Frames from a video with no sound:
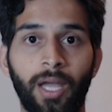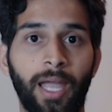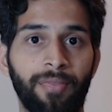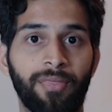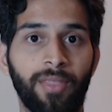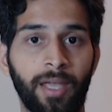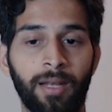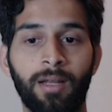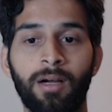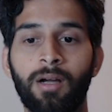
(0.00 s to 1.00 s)
And
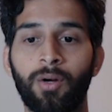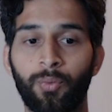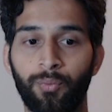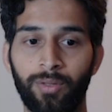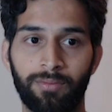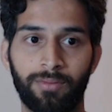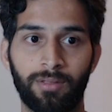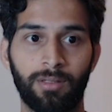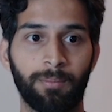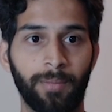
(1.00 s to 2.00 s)
then we
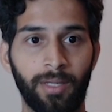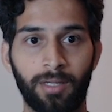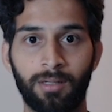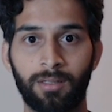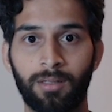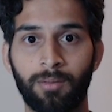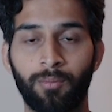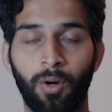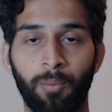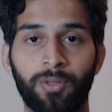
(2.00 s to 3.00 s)
will make
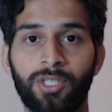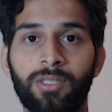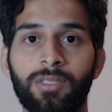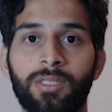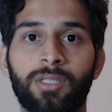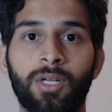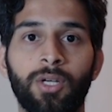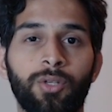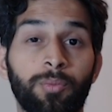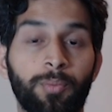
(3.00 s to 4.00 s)
proper changes
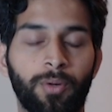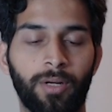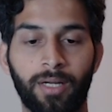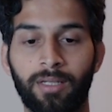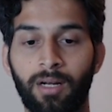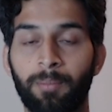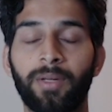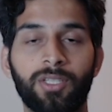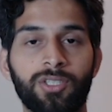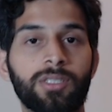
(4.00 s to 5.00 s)
to protect our
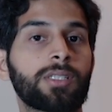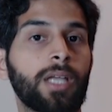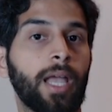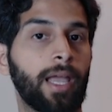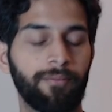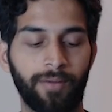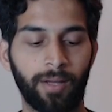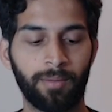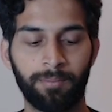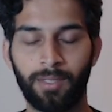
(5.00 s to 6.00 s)
pages and
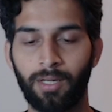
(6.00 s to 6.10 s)
web A P